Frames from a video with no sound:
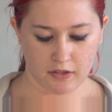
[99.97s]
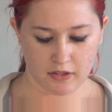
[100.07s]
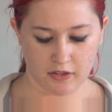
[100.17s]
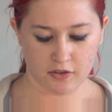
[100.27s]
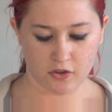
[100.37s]

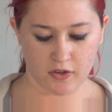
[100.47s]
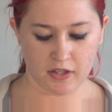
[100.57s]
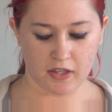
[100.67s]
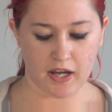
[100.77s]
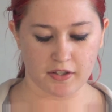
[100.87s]

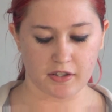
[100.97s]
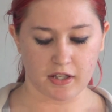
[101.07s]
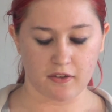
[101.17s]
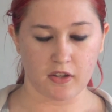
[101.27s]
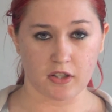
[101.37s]
discrete lines
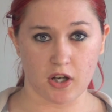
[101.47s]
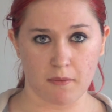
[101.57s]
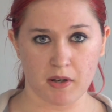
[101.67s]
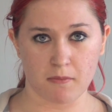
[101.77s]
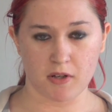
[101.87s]
to give the
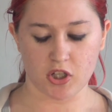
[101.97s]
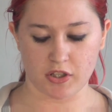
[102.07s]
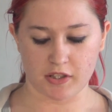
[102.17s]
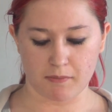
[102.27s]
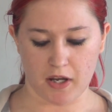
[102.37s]
atomic
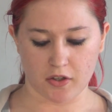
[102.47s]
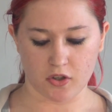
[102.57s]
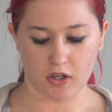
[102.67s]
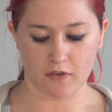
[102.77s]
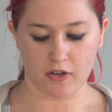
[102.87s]
emission
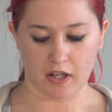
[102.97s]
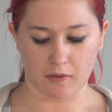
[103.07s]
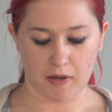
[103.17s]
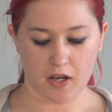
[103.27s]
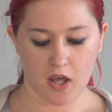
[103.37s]
spectra of an
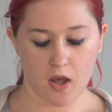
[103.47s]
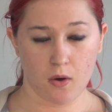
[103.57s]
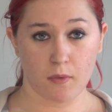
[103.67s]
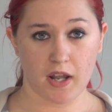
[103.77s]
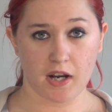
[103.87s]
element.
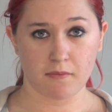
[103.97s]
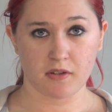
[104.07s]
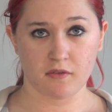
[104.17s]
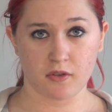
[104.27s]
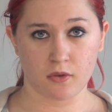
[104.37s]
When
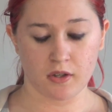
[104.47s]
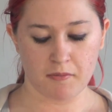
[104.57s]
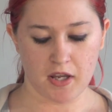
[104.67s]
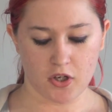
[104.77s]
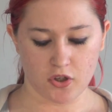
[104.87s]
atoms
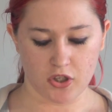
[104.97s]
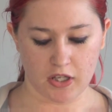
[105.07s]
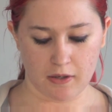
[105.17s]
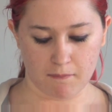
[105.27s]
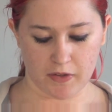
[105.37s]
absorb
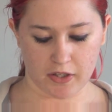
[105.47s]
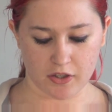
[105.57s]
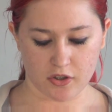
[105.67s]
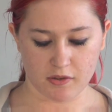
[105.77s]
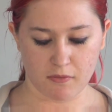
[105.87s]
energy,
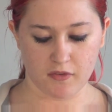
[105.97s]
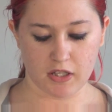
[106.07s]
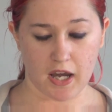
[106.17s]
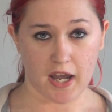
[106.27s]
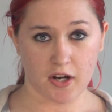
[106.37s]
electrons move
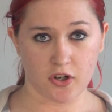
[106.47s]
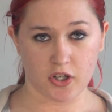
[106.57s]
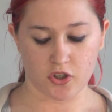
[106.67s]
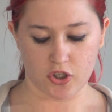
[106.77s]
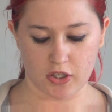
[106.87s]
into higher
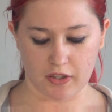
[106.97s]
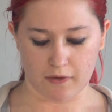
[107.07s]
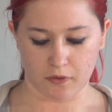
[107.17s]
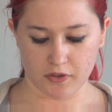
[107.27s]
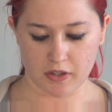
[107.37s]
energy
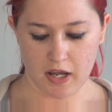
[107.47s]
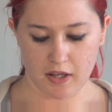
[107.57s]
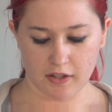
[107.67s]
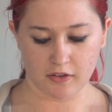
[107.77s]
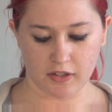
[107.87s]
levels.
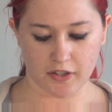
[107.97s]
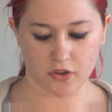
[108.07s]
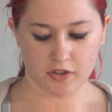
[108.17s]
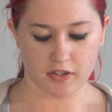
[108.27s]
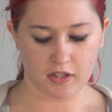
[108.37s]
These
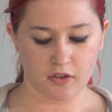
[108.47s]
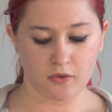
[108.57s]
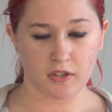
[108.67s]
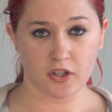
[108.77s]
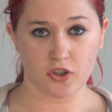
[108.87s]
electrons then
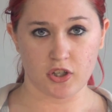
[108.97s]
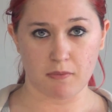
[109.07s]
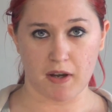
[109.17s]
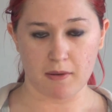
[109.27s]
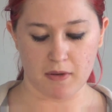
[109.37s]
lose energy
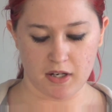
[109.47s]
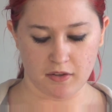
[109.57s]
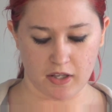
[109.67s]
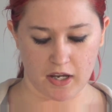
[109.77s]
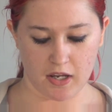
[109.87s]
by
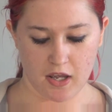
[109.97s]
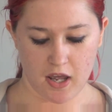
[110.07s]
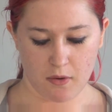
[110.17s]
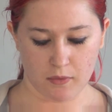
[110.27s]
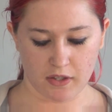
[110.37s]
emitting light
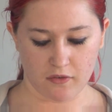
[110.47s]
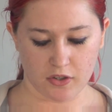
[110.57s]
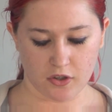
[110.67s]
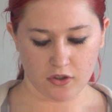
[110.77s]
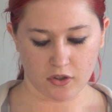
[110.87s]
when they
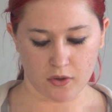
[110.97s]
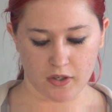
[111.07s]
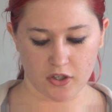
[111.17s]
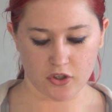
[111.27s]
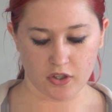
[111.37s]
return to lower
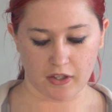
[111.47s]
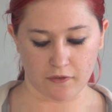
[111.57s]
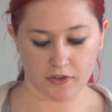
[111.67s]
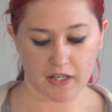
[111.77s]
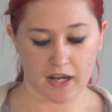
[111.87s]
energy
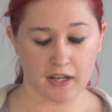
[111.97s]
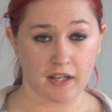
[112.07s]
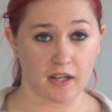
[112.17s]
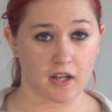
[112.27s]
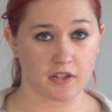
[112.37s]
levels,
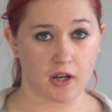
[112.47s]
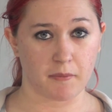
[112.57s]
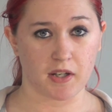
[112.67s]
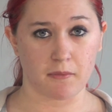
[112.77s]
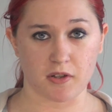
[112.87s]
i.e.
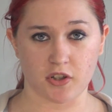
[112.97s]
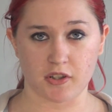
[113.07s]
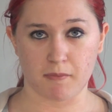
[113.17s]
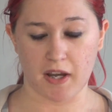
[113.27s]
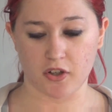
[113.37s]
atomic emission
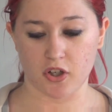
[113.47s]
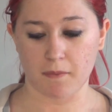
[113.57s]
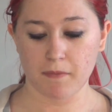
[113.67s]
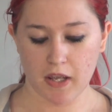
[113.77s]
spectra.